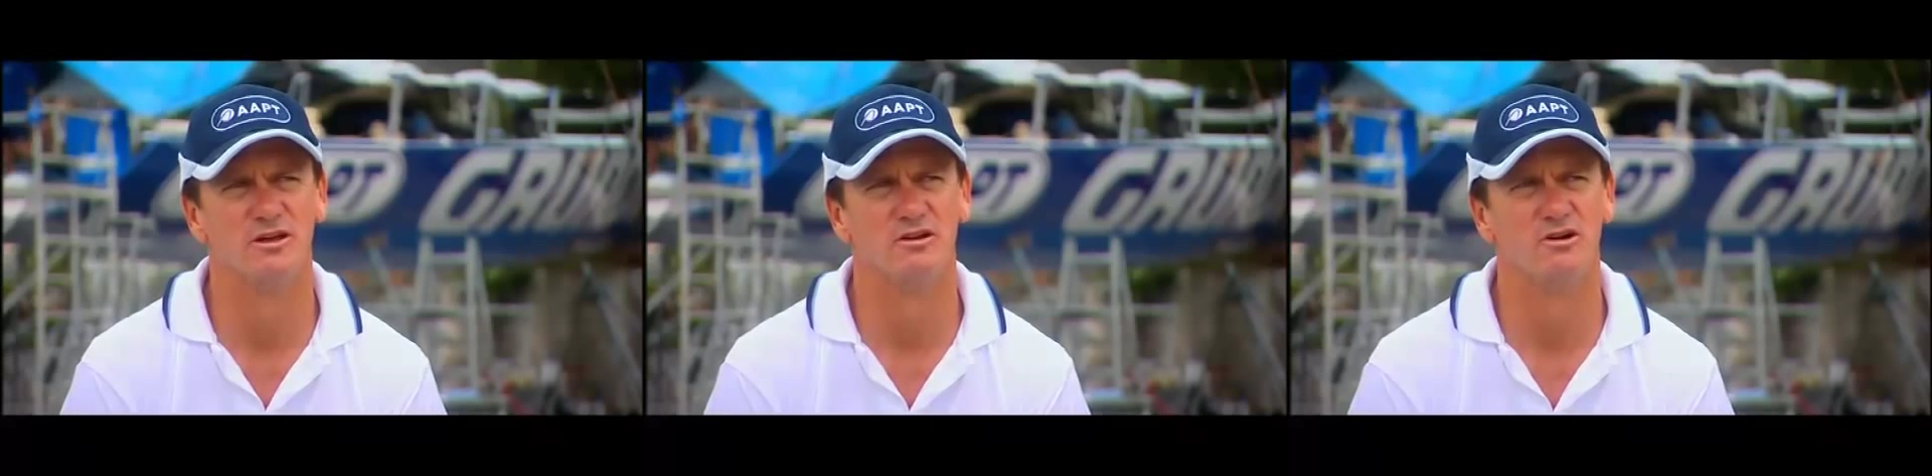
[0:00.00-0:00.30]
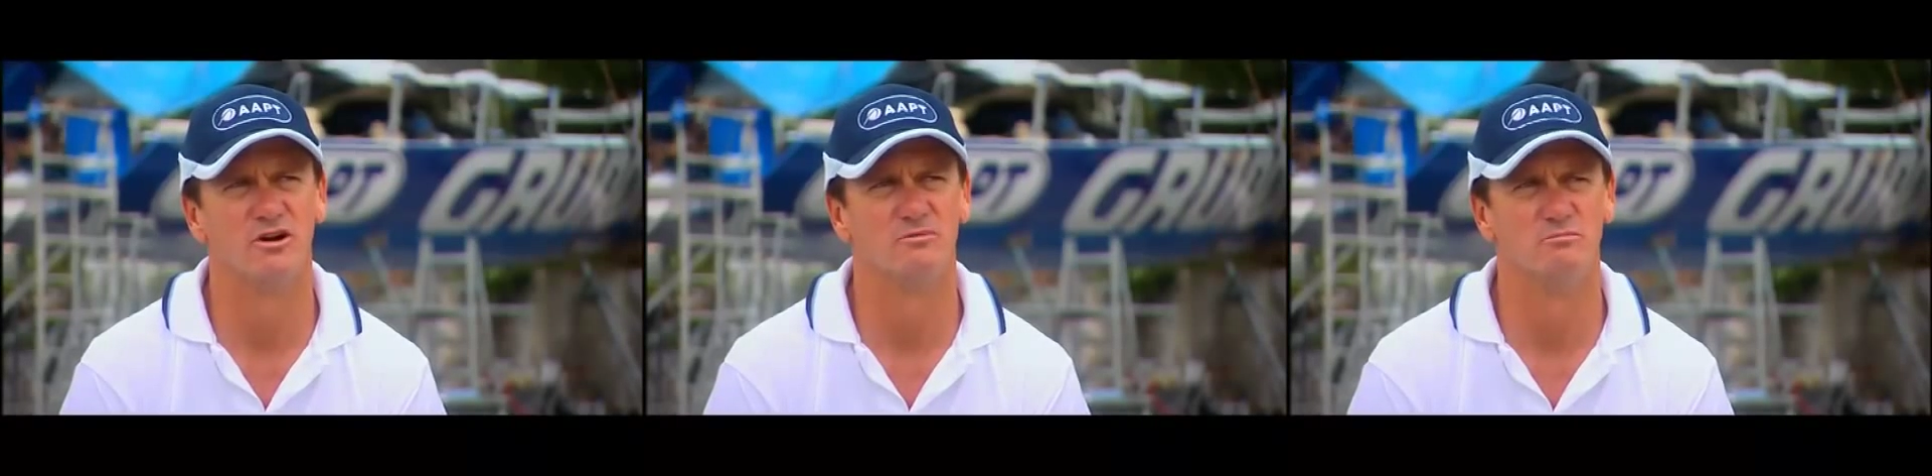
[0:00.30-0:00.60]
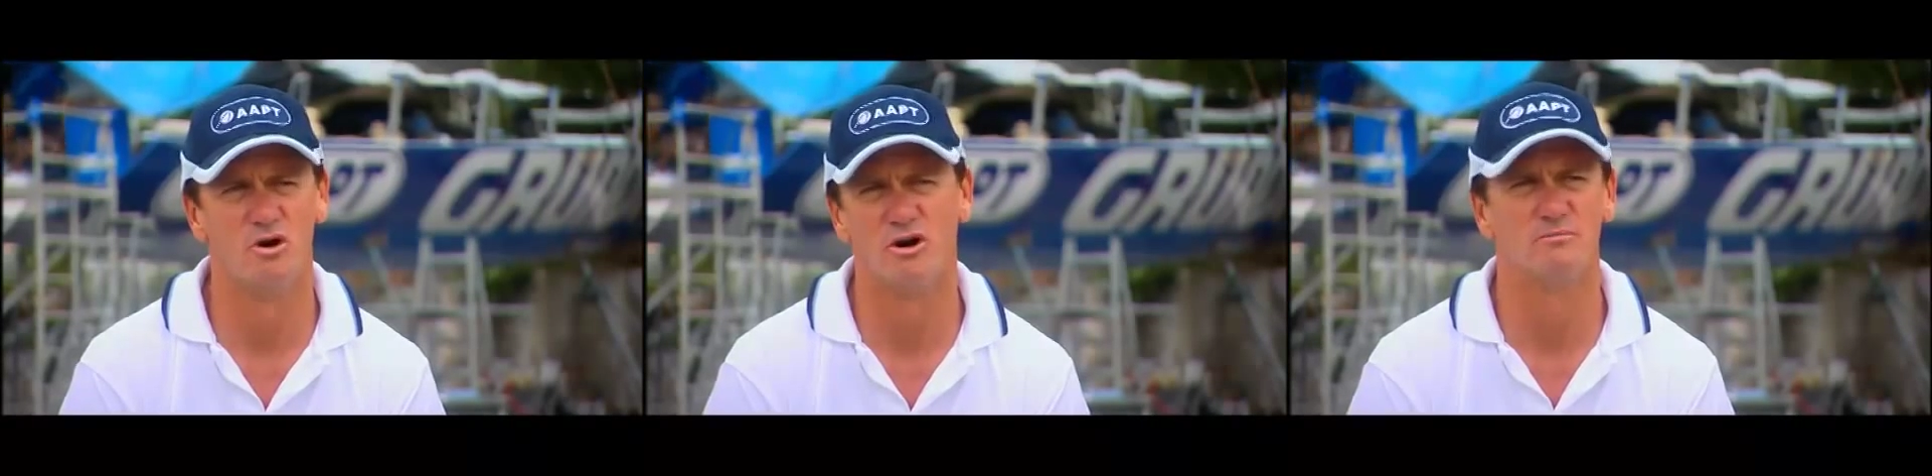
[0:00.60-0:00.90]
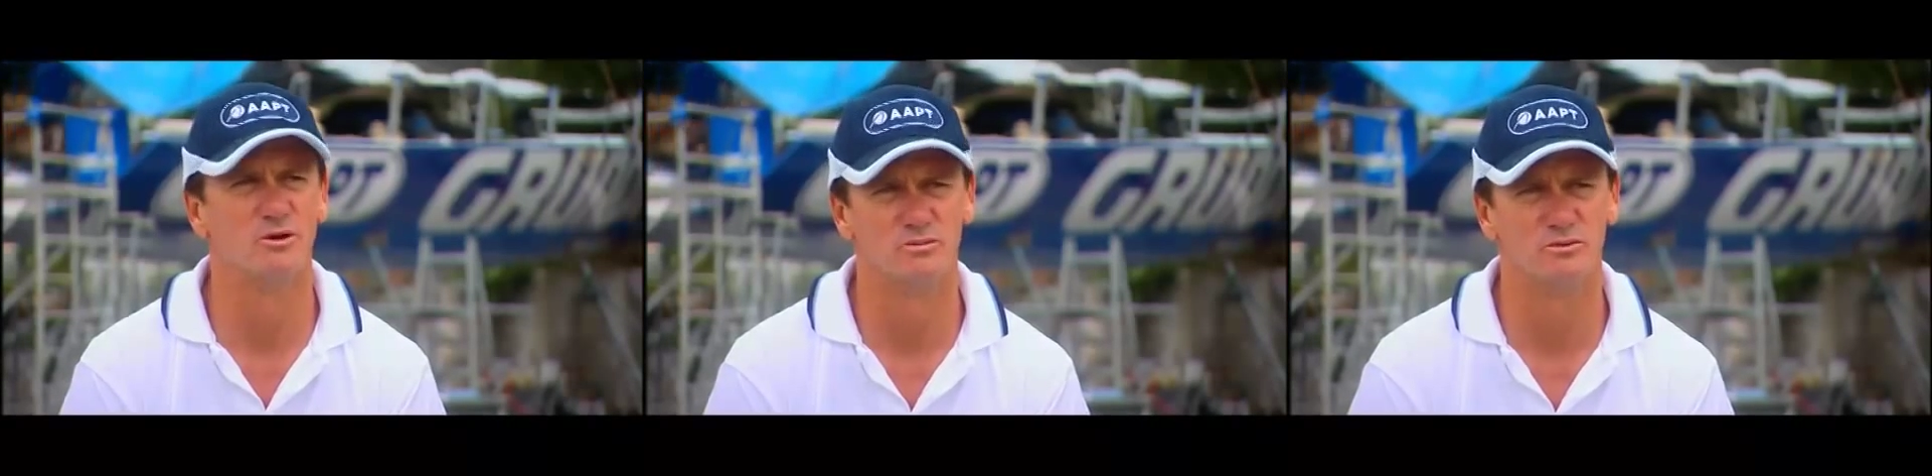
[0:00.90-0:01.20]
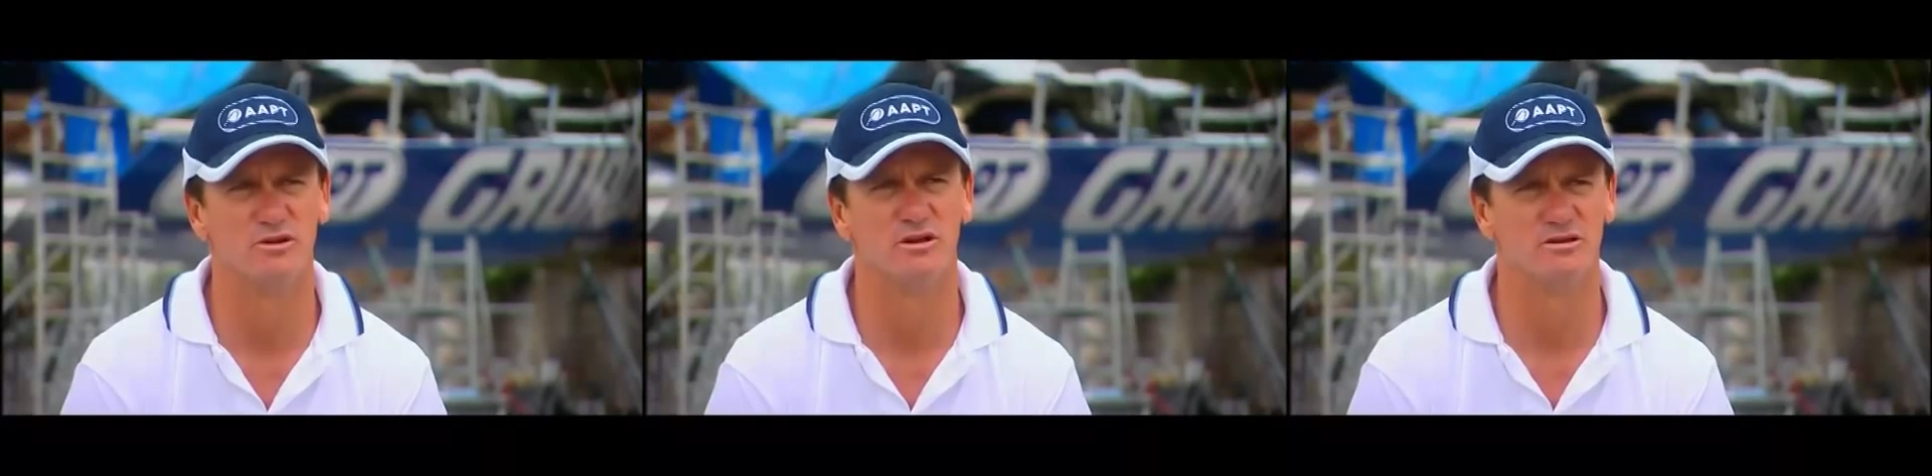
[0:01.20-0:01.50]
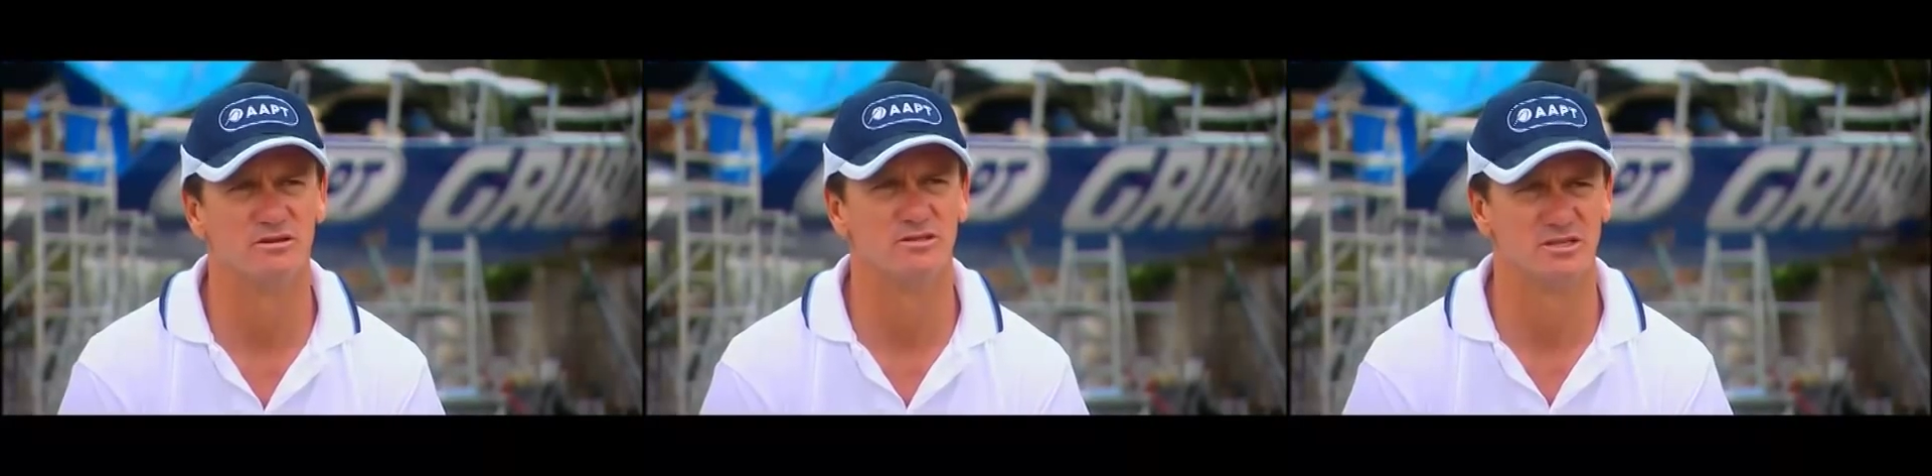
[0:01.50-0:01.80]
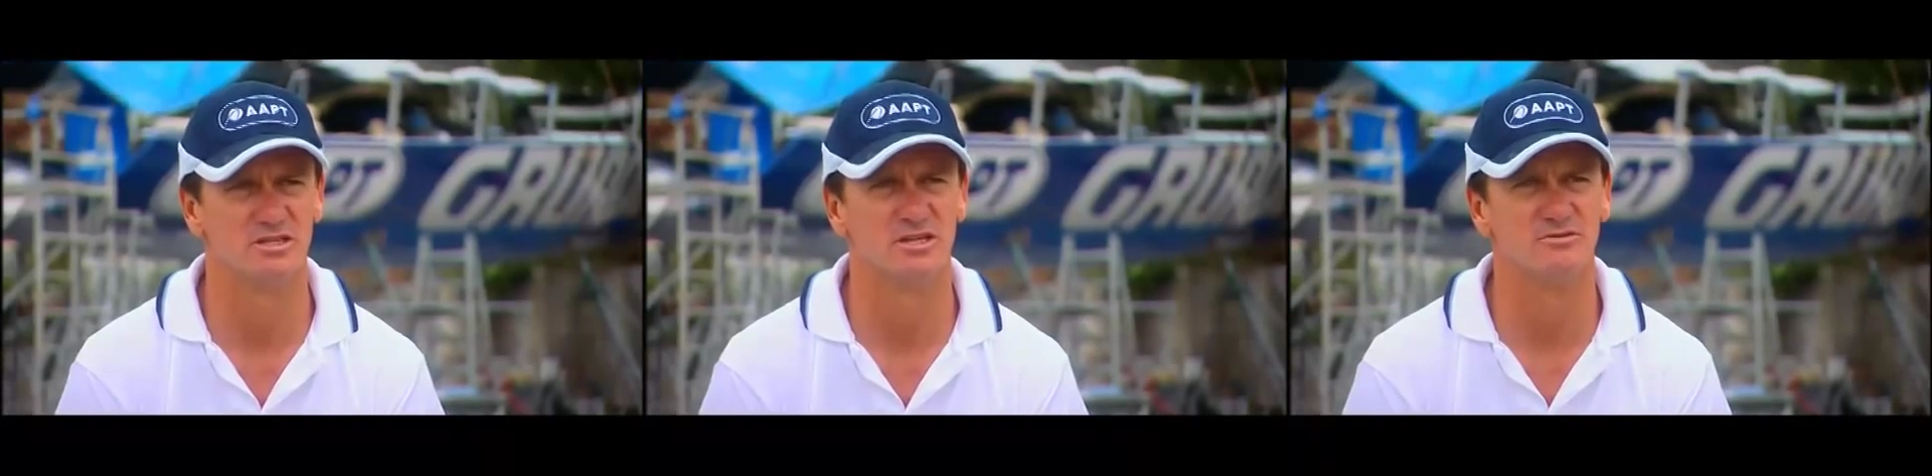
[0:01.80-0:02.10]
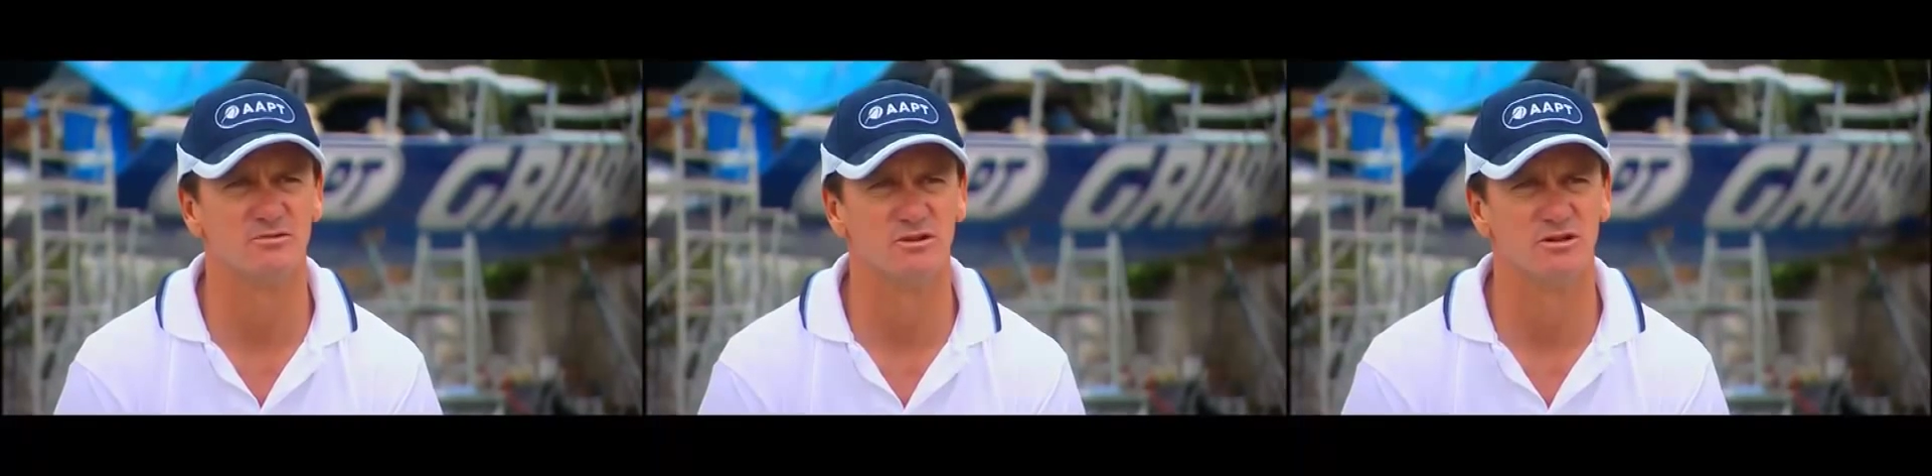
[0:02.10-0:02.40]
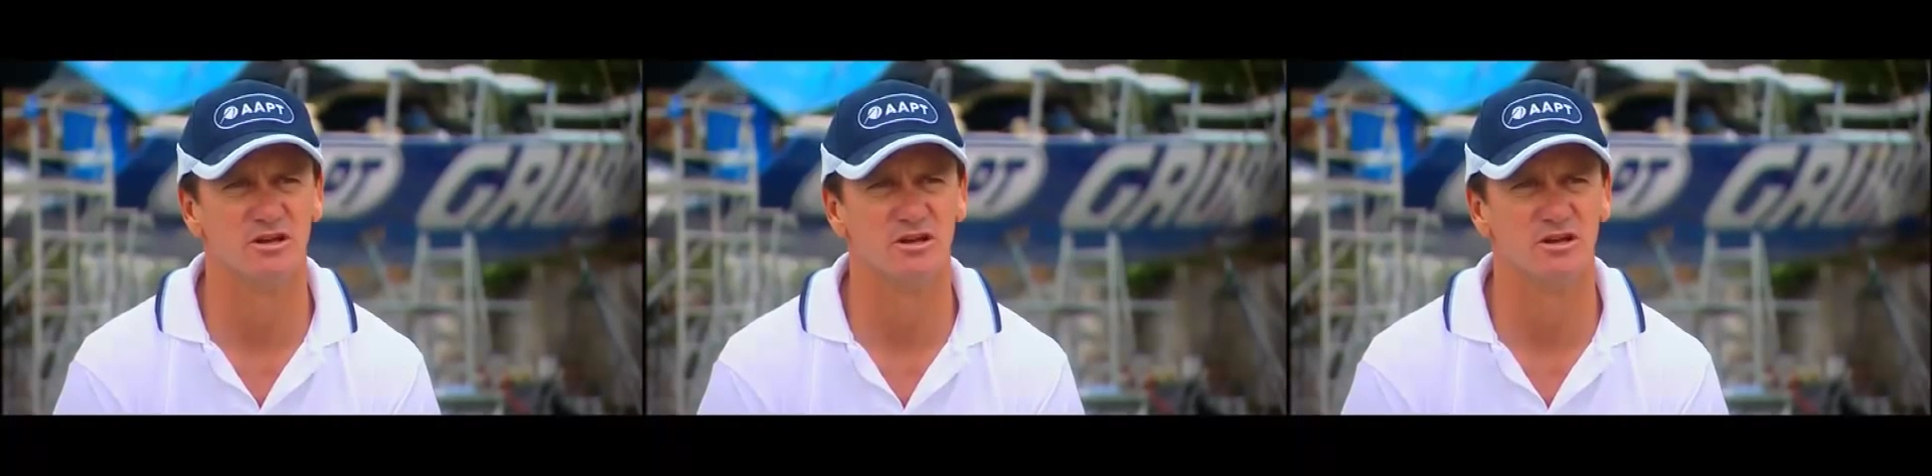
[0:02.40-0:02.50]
that I admire people that are successful,